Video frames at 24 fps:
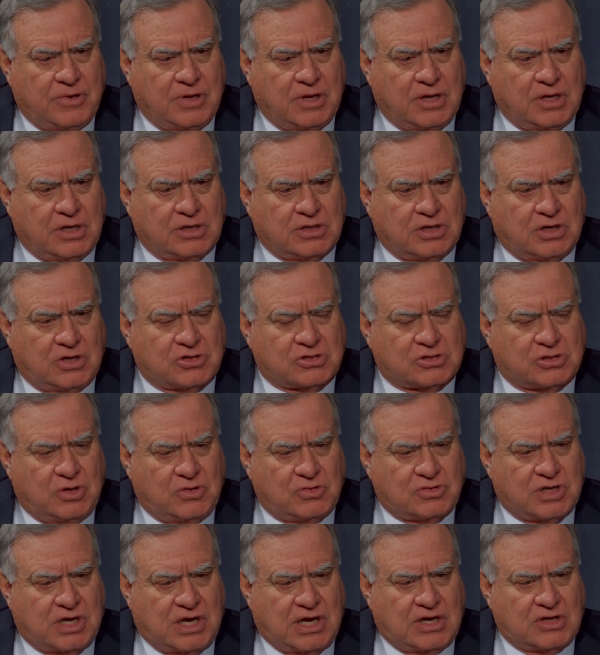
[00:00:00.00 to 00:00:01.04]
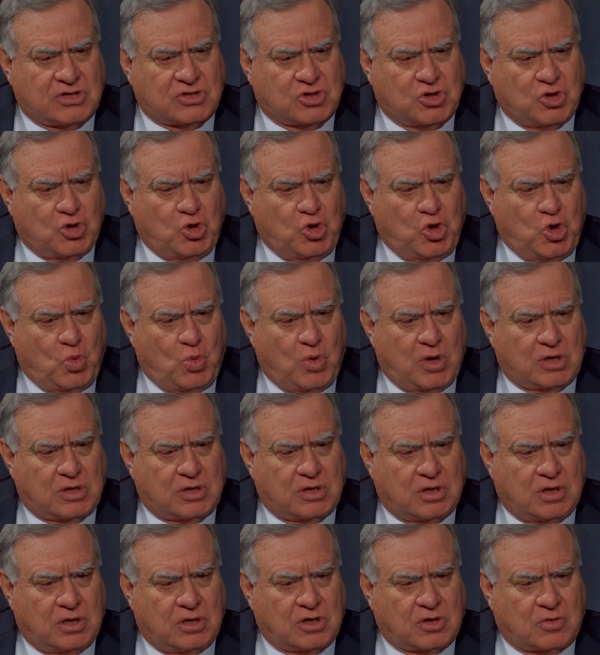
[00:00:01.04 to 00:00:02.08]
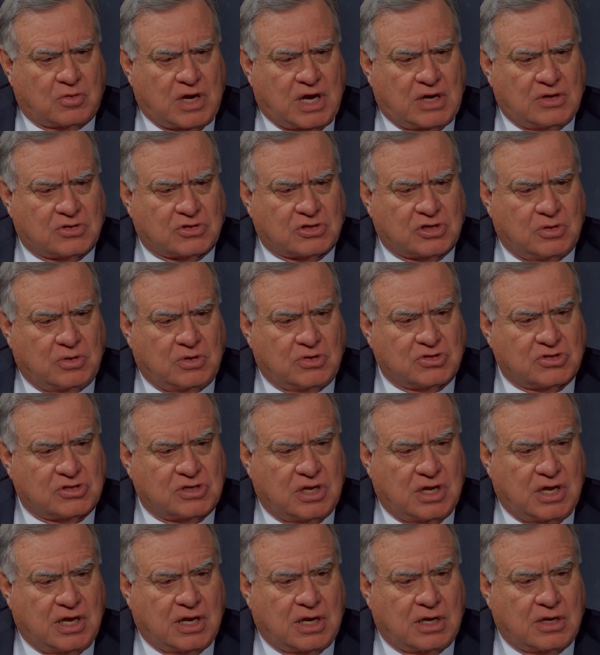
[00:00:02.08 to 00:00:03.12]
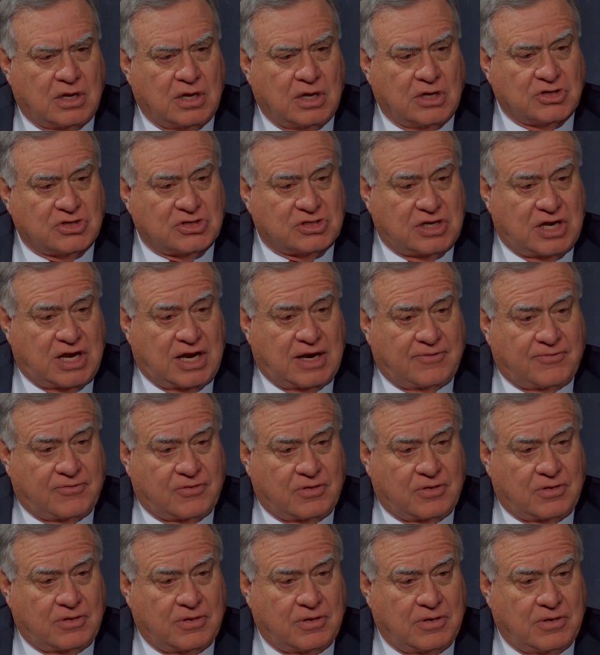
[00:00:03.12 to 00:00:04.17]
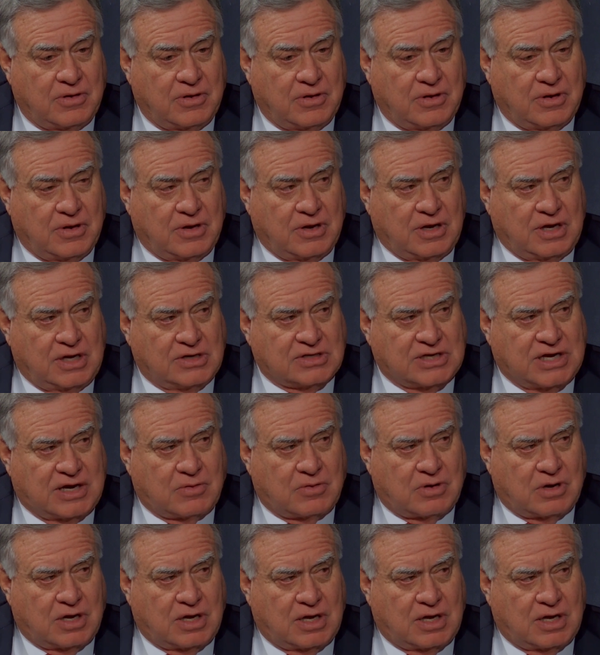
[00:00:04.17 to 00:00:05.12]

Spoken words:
Tuscaloosa High School, you went to undergraduate school at Stanford. Is that right?